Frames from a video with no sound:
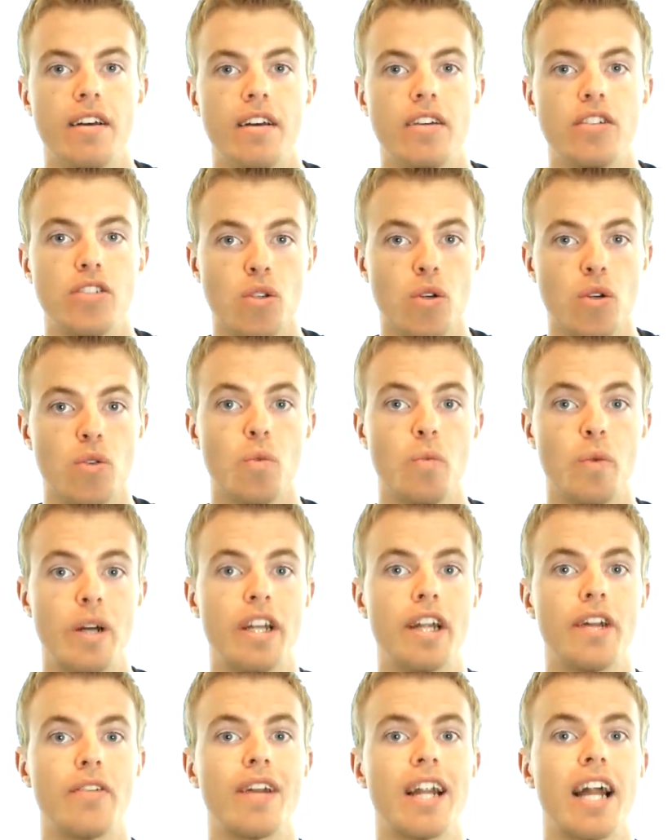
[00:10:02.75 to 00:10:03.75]
So when
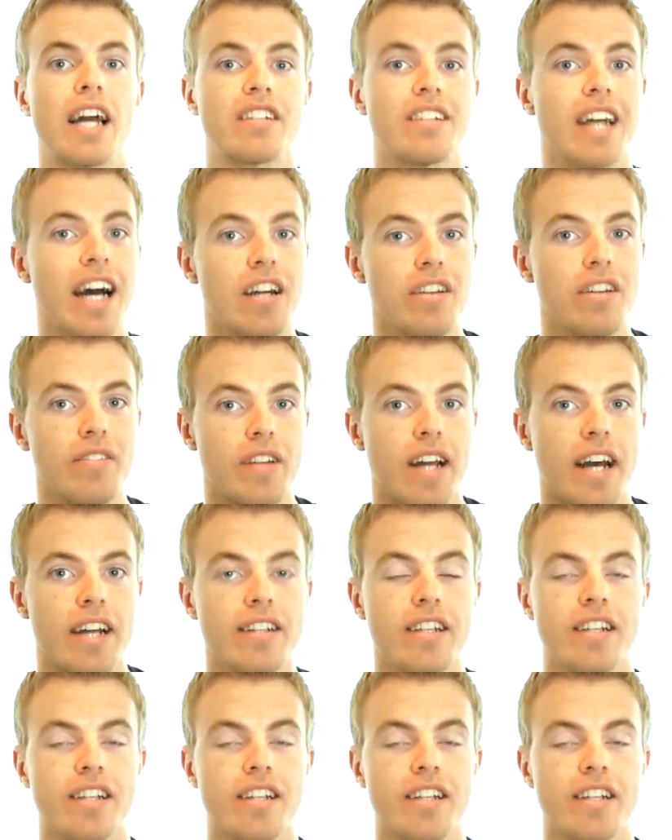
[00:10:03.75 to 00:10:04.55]
they relax out of that,